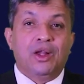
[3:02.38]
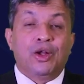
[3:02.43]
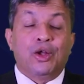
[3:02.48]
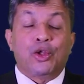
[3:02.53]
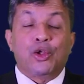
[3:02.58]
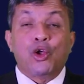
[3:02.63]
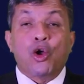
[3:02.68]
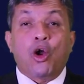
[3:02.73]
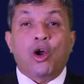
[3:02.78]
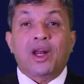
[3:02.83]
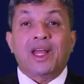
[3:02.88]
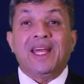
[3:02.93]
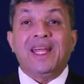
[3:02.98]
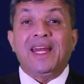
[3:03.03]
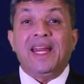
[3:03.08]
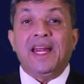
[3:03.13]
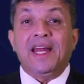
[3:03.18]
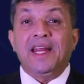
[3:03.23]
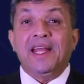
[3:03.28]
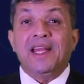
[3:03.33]
Your
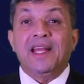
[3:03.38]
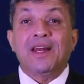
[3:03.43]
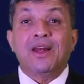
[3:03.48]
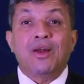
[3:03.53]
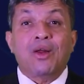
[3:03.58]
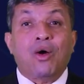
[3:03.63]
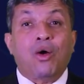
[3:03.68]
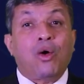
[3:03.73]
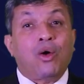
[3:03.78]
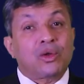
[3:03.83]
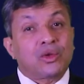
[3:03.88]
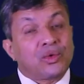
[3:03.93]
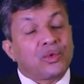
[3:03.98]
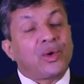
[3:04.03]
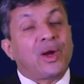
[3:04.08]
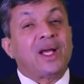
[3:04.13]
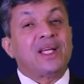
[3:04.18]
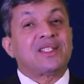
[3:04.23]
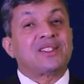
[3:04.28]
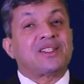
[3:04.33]
Canadian
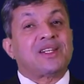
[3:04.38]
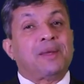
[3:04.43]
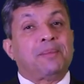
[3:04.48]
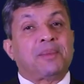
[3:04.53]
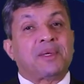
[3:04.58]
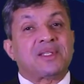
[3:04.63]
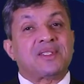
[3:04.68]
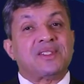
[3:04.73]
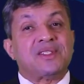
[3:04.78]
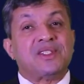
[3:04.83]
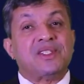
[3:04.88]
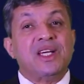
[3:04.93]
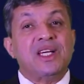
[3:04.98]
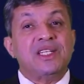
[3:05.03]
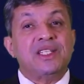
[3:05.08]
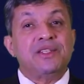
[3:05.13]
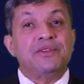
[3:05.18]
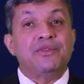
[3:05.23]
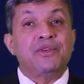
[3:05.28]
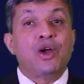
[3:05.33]
authorized
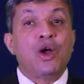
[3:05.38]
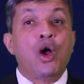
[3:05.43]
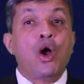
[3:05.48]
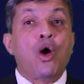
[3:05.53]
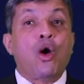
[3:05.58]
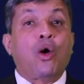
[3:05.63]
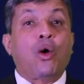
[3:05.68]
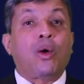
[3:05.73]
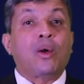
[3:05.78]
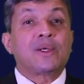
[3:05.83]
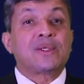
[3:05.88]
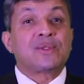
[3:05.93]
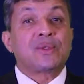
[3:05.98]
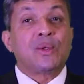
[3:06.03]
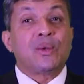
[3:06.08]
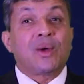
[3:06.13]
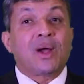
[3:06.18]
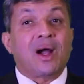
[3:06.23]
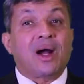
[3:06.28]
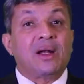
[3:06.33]
representative
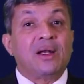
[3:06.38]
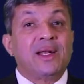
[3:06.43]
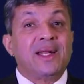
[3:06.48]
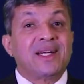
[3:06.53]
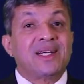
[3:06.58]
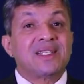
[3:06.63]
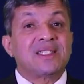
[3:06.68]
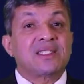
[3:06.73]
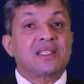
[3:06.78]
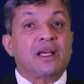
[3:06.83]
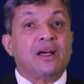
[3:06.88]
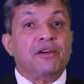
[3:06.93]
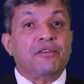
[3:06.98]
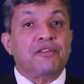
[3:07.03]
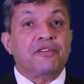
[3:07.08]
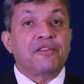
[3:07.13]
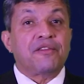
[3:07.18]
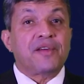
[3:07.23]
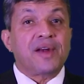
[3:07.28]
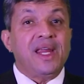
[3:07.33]
also conducts a
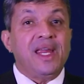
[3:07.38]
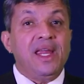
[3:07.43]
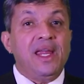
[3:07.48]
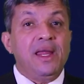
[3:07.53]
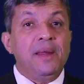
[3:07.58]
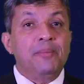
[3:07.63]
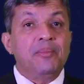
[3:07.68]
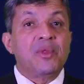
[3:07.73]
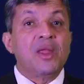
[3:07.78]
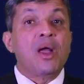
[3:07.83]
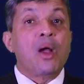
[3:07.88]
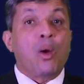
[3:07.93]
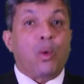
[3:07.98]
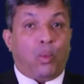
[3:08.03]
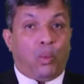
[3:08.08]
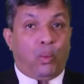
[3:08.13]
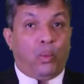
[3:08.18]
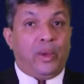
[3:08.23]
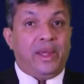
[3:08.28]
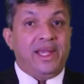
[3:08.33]
free
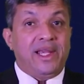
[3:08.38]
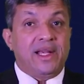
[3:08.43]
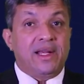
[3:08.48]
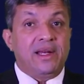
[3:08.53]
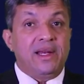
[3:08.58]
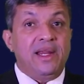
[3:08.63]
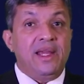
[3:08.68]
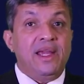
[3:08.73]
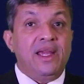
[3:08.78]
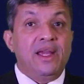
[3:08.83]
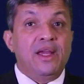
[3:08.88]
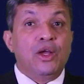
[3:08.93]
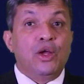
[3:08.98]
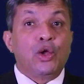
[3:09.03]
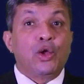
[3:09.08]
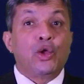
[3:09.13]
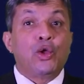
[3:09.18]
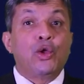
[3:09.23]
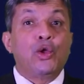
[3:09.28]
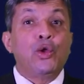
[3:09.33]
weekly
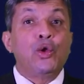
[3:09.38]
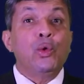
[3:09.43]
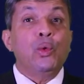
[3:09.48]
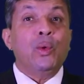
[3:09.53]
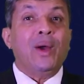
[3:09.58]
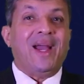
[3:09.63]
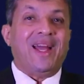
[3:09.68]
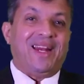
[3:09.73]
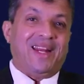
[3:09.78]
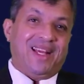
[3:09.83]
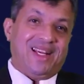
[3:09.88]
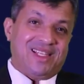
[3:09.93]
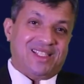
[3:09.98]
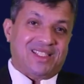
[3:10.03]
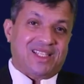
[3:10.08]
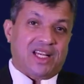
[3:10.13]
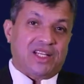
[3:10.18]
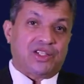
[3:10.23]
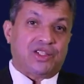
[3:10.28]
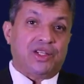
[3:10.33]
Q&A
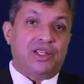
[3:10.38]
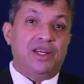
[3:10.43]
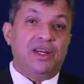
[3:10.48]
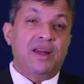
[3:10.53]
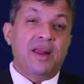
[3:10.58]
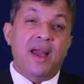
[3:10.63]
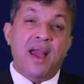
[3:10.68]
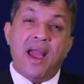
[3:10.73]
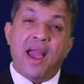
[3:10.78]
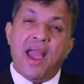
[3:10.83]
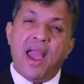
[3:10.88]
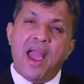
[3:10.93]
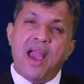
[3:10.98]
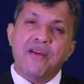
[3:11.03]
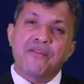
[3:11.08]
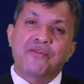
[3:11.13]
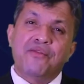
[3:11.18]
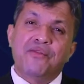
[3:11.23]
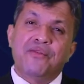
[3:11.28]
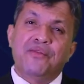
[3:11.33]
session
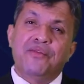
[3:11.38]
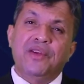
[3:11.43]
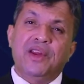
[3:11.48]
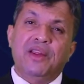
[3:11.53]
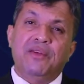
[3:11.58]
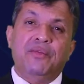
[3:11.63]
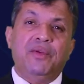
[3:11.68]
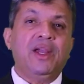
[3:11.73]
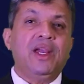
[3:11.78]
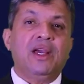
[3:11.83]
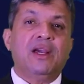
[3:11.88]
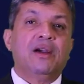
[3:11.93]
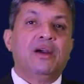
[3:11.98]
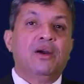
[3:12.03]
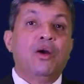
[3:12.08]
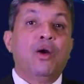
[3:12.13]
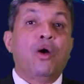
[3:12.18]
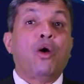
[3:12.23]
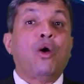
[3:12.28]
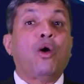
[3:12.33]
every week
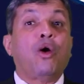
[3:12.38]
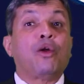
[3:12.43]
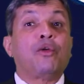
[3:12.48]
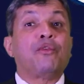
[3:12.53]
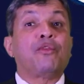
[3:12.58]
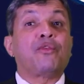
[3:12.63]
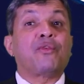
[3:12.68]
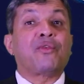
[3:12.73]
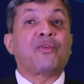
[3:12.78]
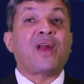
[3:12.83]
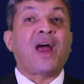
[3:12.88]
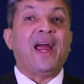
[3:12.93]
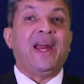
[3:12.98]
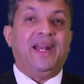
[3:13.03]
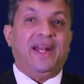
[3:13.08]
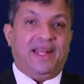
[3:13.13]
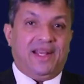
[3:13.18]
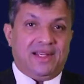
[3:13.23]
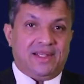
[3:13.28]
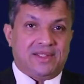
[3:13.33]
on
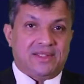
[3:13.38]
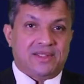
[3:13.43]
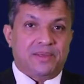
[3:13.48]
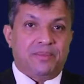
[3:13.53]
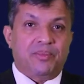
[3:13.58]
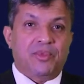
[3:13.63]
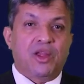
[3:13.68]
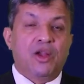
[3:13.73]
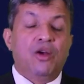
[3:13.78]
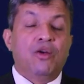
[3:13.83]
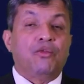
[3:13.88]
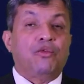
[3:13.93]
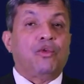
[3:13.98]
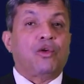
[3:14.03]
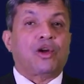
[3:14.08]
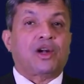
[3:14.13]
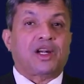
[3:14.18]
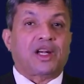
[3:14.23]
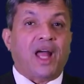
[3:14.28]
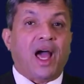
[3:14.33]
Fridays.
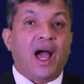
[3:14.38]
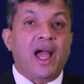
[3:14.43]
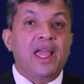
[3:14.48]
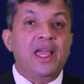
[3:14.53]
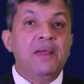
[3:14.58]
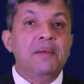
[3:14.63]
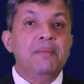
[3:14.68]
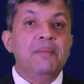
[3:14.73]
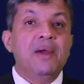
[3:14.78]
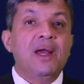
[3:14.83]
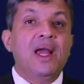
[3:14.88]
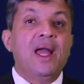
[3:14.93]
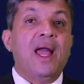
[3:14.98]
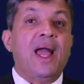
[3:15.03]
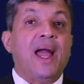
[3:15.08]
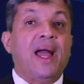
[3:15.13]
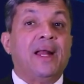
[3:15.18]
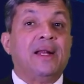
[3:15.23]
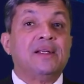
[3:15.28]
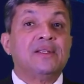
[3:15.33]
For time
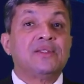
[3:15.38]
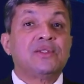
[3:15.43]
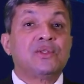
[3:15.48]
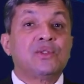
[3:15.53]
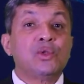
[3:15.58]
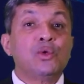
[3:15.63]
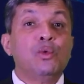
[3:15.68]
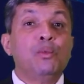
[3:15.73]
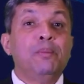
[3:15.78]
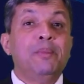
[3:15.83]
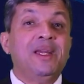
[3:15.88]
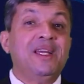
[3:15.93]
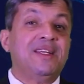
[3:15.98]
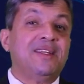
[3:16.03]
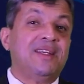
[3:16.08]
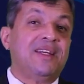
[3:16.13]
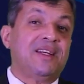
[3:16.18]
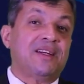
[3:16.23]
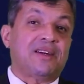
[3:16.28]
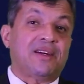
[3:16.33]
and Zoom
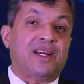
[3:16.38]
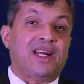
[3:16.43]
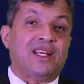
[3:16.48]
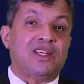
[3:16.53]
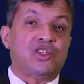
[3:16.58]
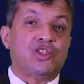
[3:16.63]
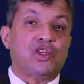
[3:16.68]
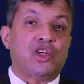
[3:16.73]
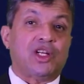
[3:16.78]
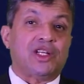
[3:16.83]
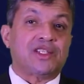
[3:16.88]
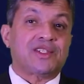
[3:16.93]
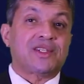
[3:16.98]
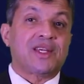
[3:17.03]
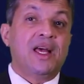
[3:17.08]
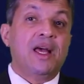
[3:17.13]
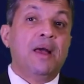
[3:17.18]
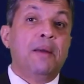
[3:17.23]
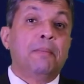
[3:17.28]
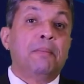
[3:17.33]
meeting credentials,
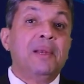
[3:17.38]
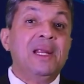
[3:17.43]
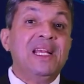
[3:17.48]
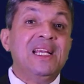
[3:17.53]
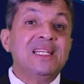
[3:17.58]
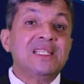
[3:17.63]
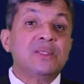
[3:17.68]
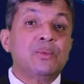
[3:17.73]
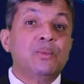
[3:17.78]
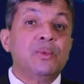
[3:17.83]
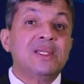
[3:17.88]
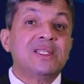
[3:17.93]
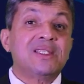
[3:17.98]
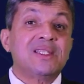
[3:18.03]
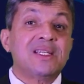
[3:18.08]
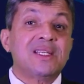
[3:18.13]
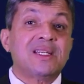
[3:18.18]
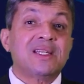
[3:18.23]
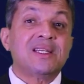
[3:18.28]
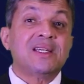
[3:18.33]
please
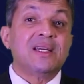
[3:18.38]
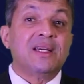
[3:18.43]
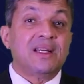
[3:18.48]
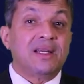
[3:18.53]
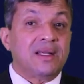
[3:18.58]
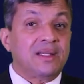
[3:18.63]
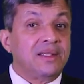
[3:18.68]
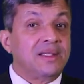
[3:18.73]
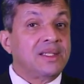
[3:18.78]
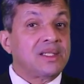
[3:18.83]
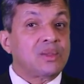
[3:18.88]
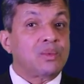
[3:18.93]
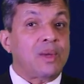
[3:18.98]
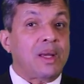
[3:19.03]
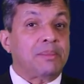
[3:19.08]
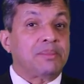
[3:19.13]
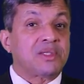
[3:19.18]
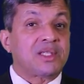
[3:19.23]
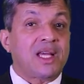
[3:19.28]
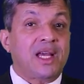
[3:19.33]
visit this
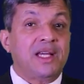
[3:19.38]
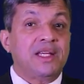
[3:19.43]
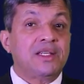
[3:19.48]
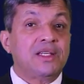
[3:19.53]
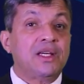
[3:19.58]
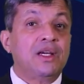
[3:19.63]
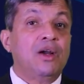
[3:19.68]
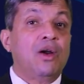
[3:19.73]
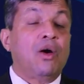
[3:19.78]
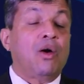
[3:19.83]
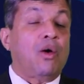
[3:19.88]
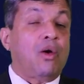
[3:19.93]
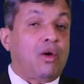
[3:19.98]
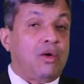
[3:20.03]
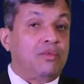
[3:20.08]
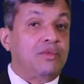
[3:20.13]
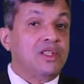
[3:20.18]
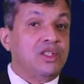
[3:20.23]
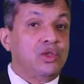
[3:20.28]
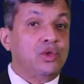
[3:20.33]
website or uh,
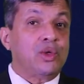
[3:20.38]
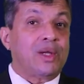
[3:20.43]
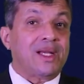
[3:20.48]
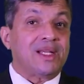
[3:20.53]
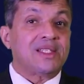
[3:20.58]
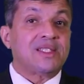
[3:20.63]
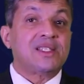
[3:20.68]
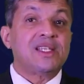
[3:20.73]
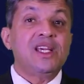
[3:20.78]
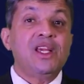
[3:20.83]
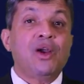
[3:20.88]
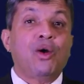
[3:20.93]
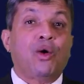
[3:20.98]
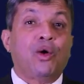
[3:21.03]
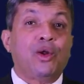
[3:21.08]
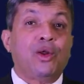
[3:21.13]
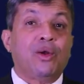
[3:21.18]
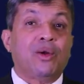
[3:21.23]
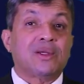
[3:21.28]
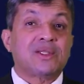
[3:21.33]
which you can see
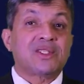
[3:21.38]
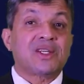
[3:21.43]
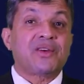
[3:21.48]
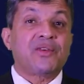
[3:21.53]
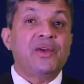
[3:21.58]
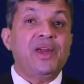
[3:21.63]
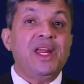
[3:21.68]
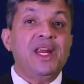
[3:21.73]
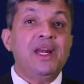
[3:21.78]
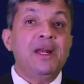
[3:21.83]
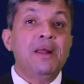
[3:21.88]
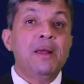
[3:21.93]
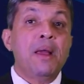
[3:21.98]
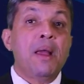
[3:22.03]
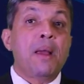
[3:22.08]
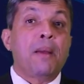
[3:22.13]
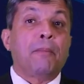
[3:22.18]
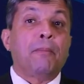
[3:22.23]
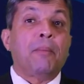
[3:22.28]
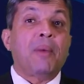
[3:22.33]
on your screen
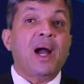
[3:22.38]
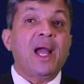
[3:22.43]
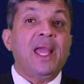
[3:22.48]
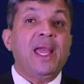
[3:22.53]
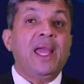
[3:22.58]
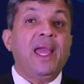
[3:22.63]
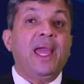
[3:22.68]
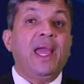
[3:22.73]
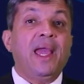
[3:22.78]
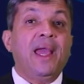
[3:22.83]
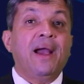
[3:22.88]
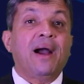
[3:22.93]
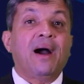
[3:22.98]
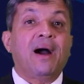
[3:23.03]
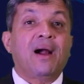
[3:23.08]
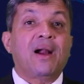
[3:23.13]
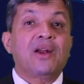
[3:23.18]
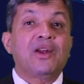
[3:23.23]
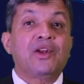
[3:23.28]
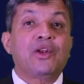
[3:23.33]

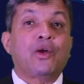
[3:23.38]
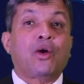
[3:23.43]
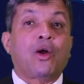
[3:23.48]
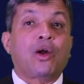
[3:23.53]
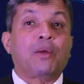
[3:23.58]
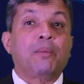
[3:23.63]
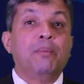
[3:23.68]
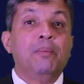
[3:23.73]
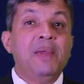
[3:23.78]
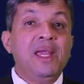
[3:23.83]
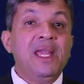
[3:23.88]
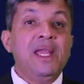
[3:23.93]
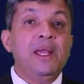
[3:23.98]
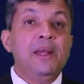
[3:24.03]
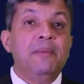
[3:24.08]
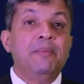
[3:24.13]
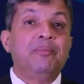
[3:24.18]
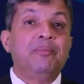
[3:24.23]
myar.me